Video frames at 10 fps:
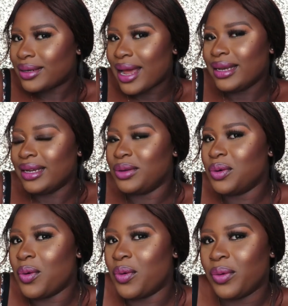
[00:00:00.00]

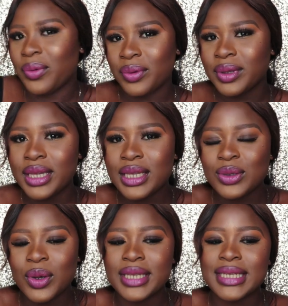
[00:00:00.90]
Darling, no.
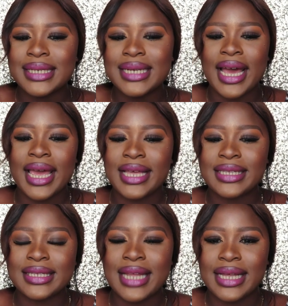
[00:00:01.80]
Keto is a
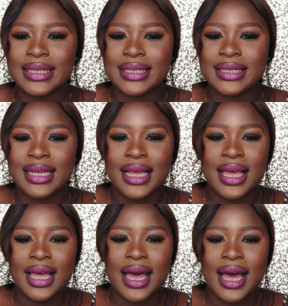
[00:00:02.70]
diet that,
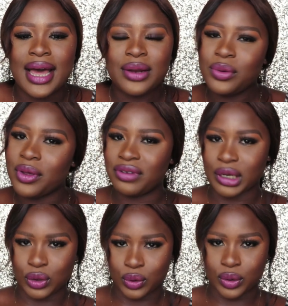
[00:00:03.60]
I don't know if
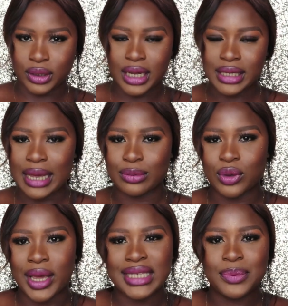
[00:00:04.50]
I should take time
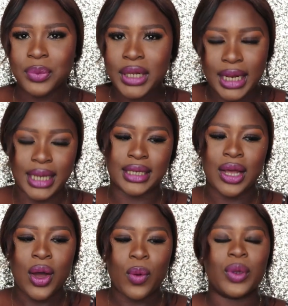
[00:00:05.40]
to explain
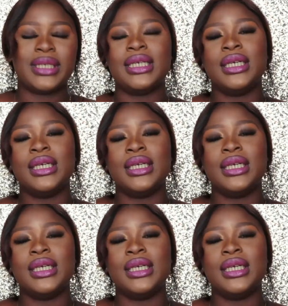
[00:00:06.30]
what